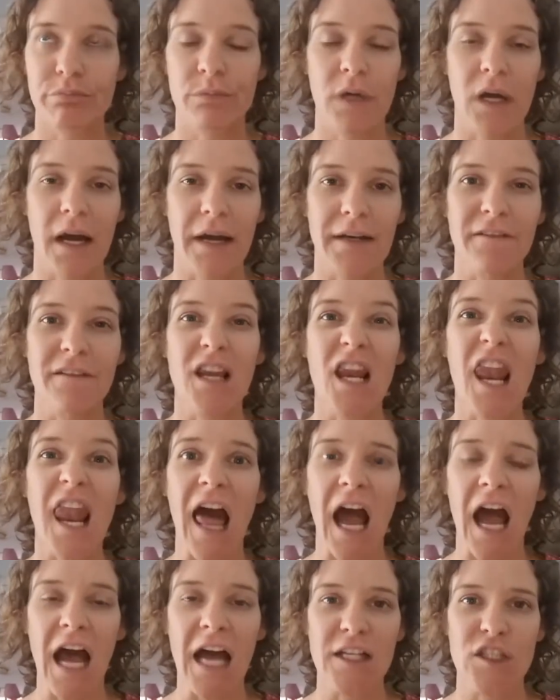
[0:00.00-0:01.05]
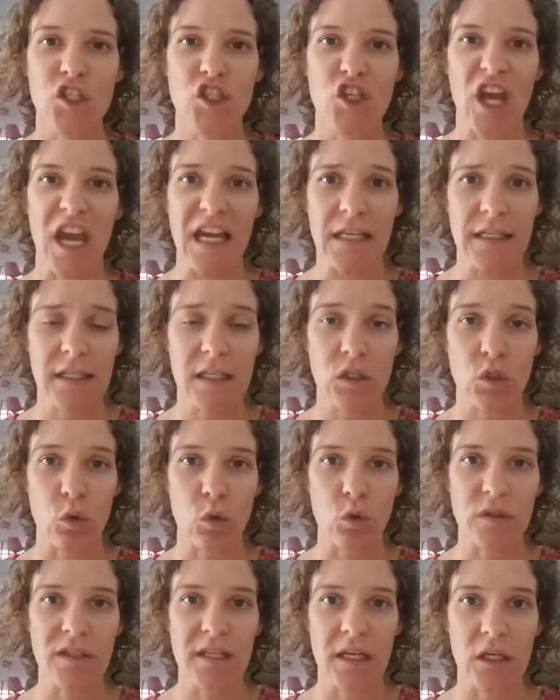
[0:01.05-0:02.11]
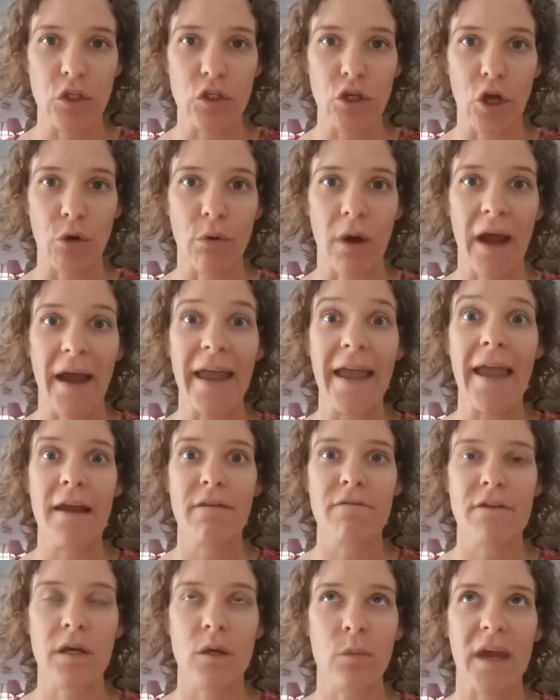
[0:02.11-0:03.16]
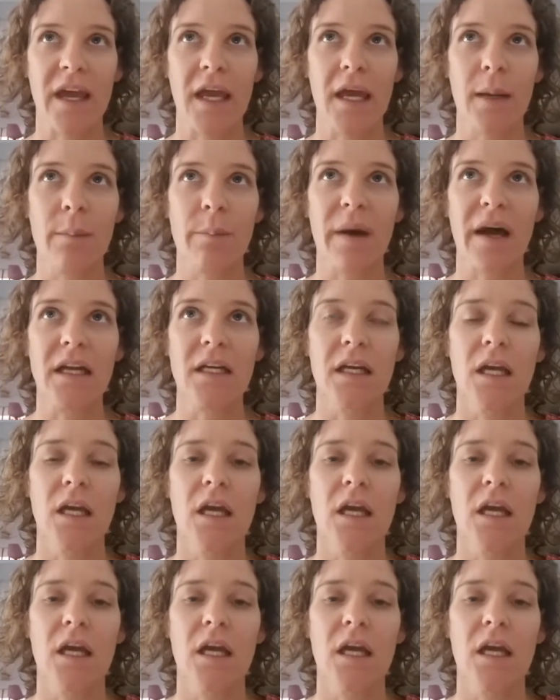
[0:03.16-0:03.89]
kind of large chain stores that you know are everywhere, but